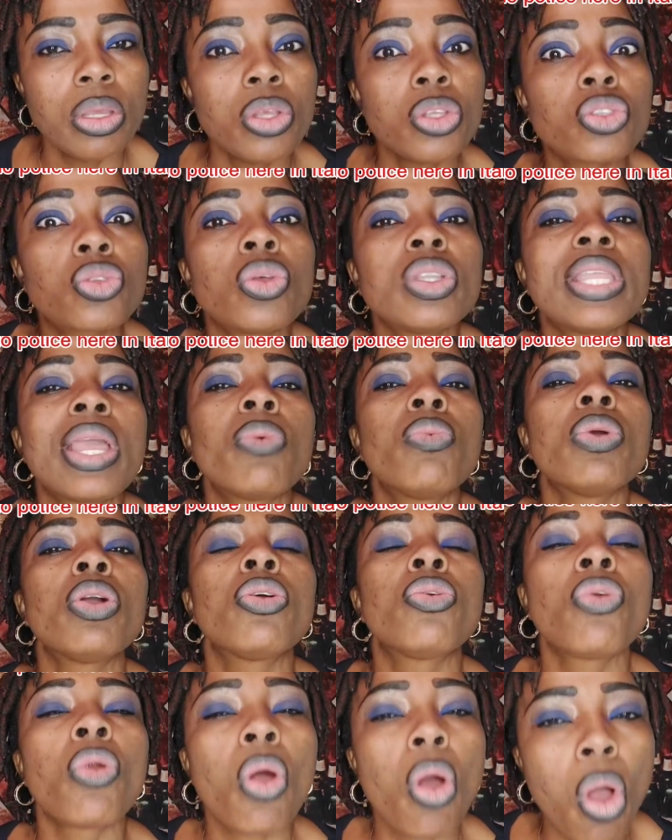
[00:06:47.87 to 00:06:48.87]
So they will
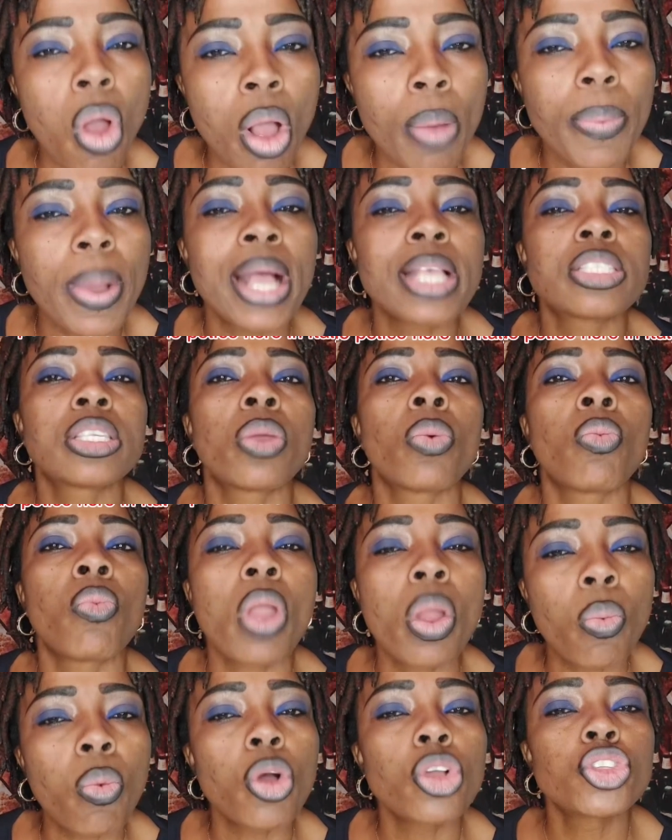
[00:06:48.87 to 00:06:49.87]
grow up as a
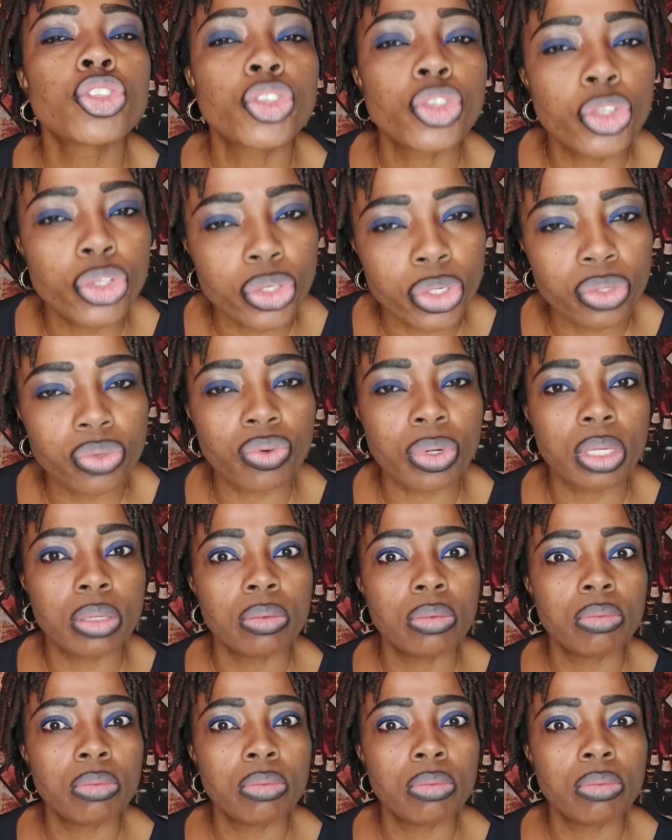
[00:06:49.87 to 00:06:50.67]
wayward children.